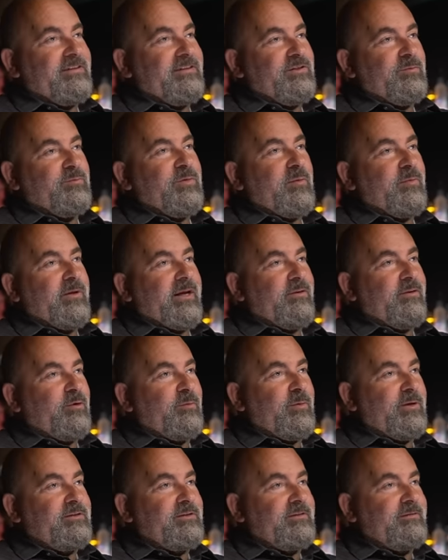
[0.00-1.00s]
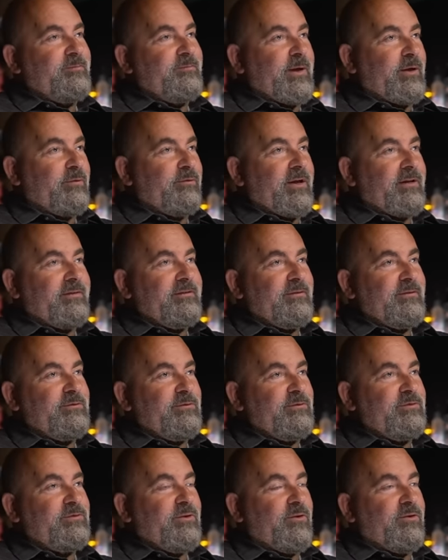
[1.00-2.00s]
She probably had a whole bunch of male relatives
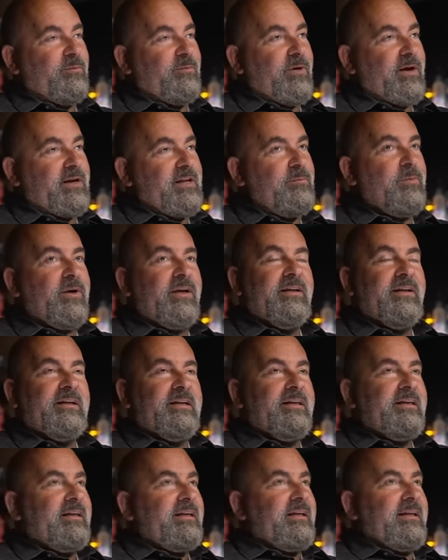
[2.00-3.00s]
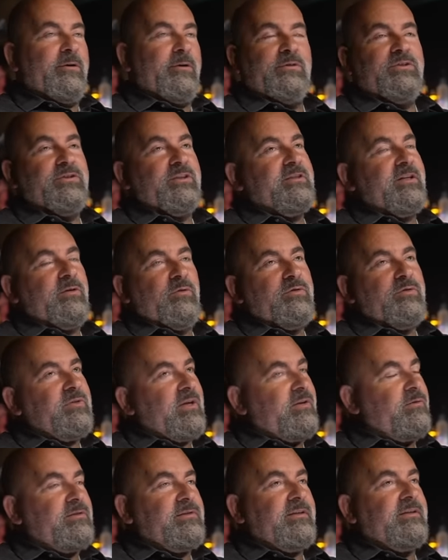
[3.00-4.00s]
who stole the money, but it was just you know it was,
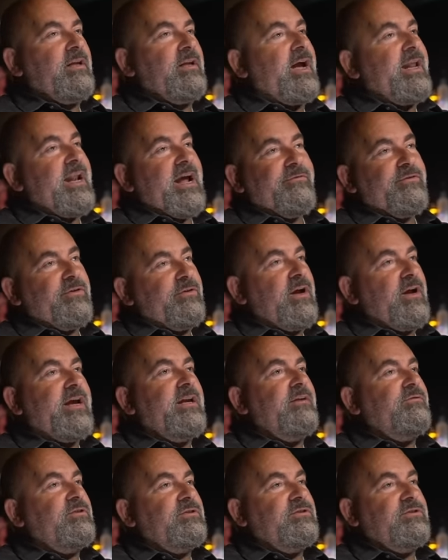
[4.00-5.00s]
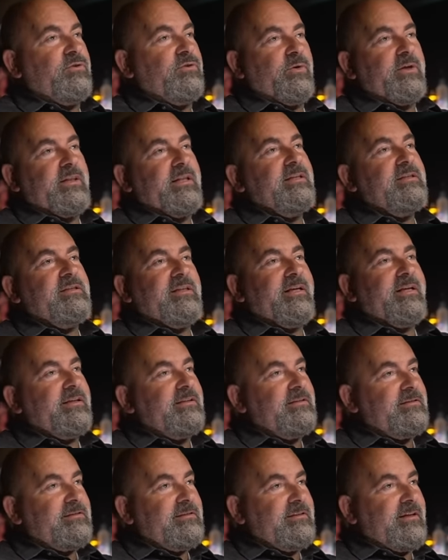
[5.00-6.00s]
it was night after night of just doing these
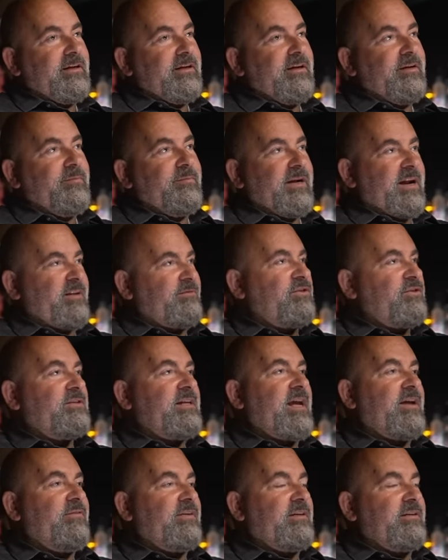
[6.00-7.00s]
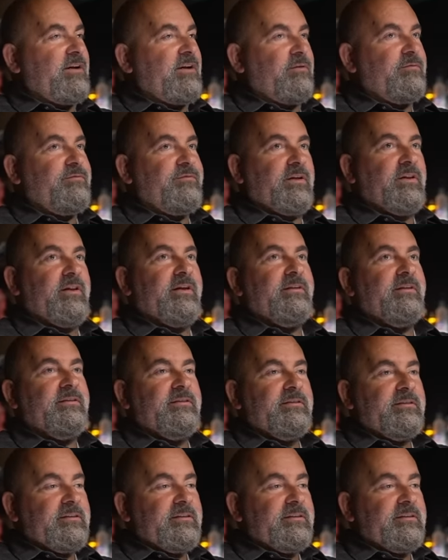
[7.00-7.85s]
things, um, and I just having you know feeling